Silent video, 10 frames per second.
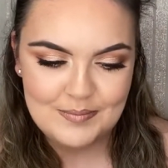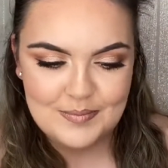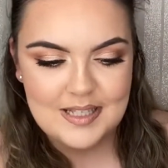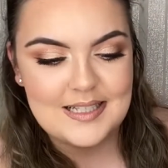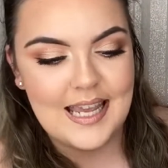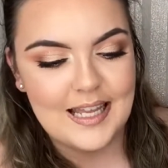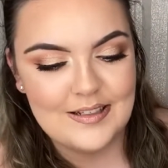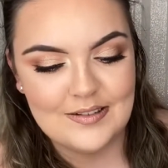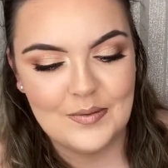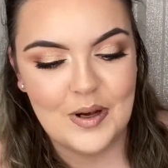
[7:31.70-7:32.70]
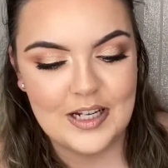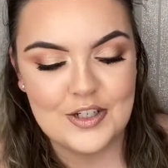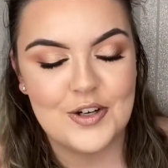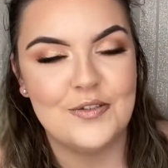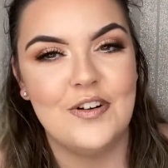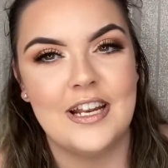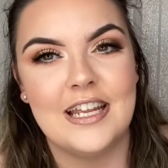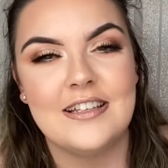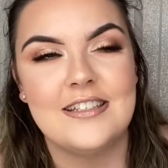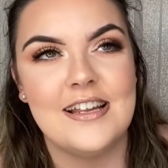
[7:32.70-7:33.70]
saying, what is your
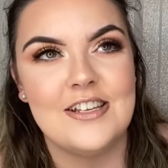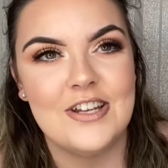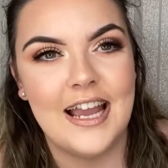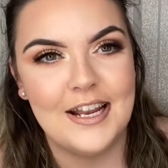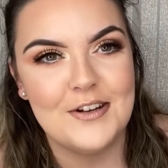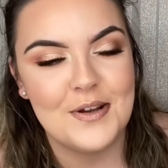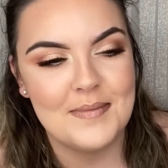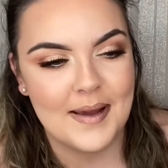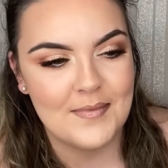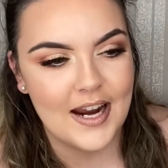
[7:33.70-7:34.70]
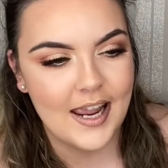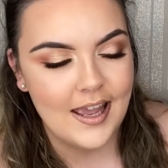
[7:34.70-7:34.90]
funniest childhood memory?